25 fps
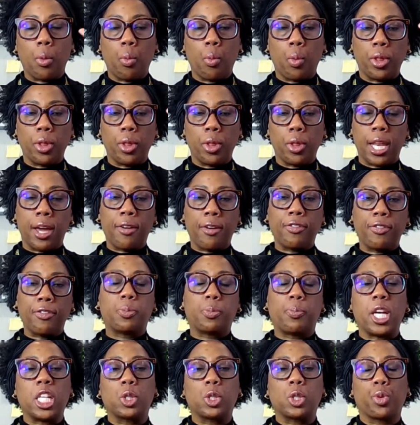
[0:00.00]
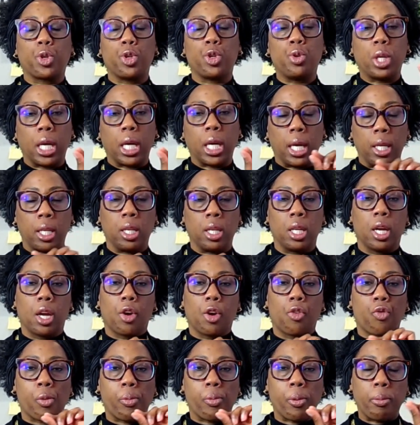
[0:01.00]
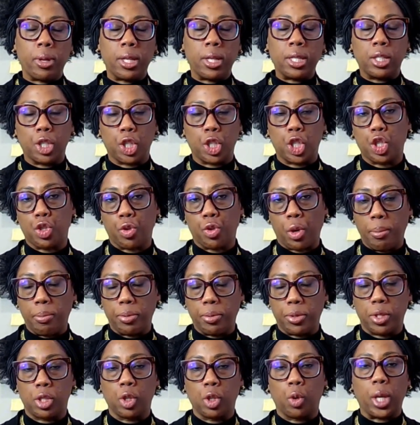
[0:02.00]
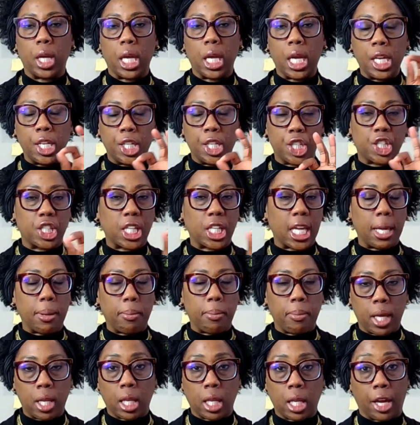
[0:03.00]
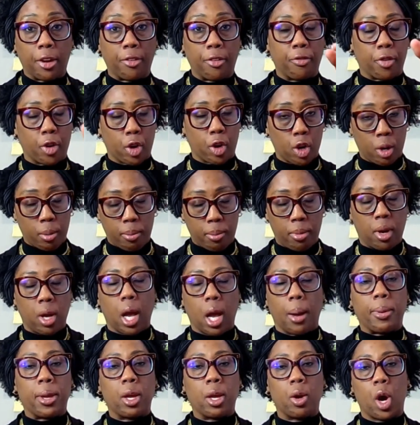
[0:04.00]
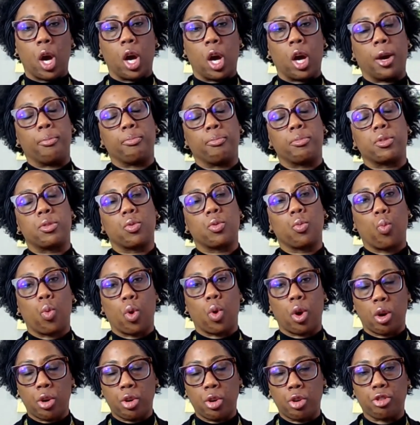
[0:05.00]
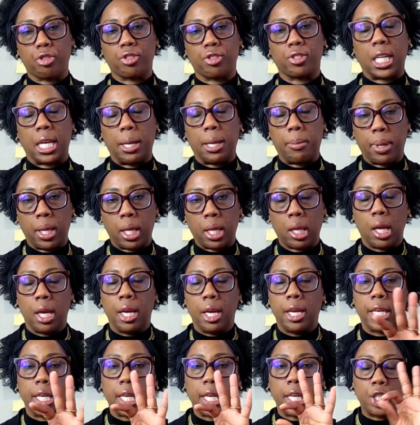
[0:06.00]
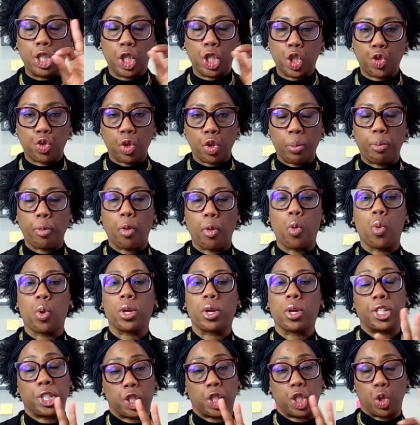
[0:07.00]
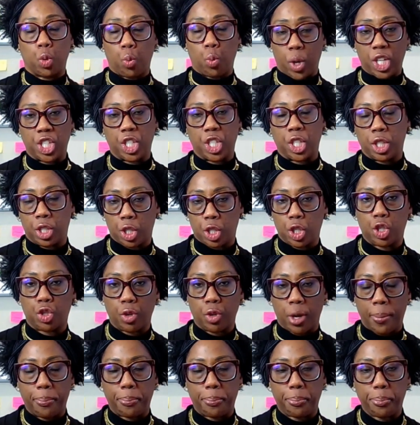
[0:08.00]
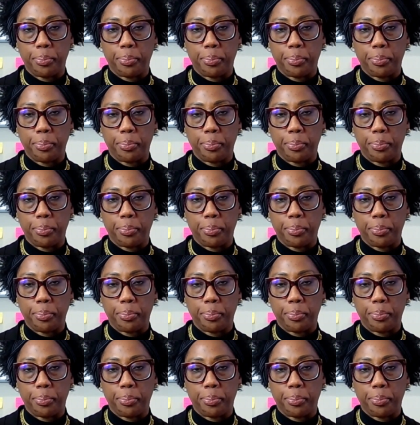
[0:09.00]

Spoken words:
with enough space where you can rip them into strips. So each statement, like word or statement, is a strip, or a situation is a strip.